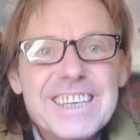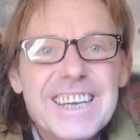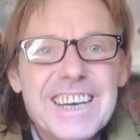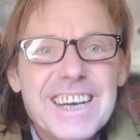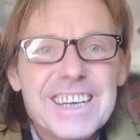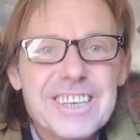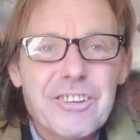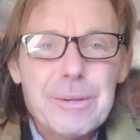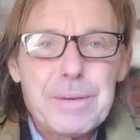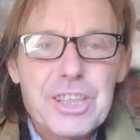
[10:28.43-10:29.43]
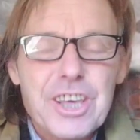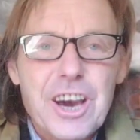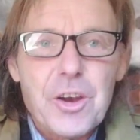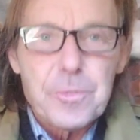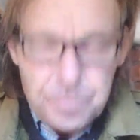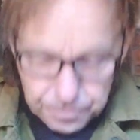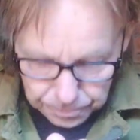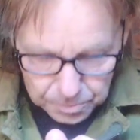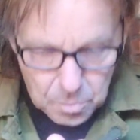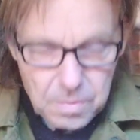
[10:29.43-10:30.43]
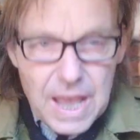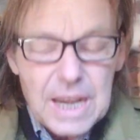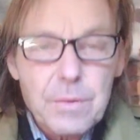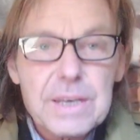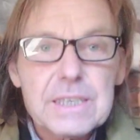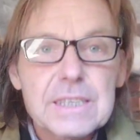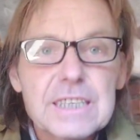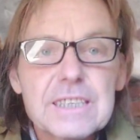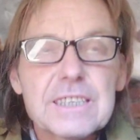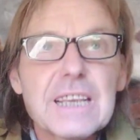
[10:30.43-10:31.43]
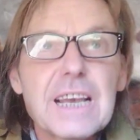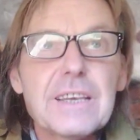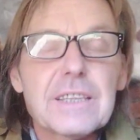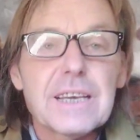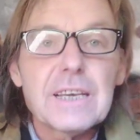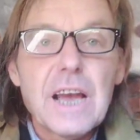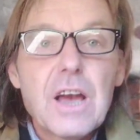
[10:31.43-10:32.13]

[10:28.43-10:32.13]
Yeah, creepy Joe. Anyway, stay thing.